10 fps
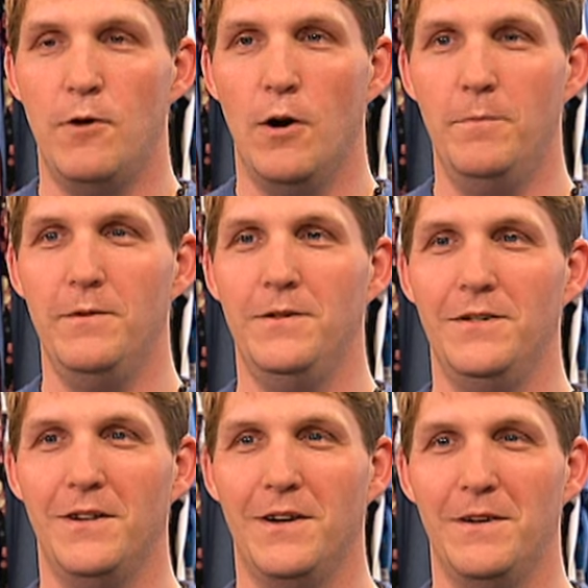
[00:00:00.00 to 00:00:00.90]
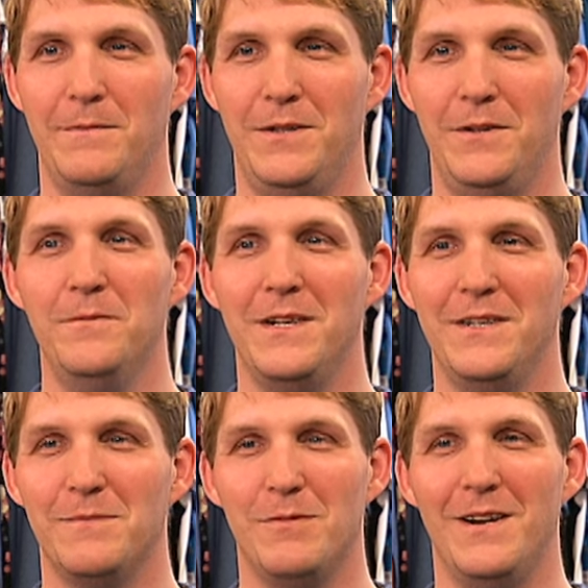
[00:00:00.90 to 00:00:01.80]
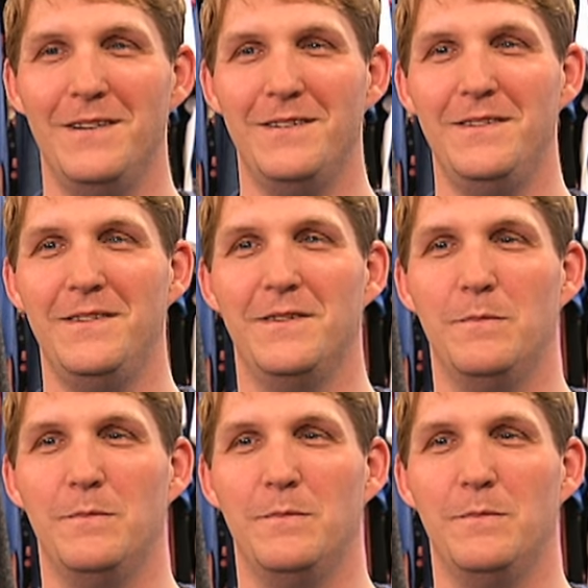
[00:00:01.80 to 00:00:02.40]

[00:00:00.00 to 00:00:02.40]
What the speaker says: hoping there's not going to be too many surprises,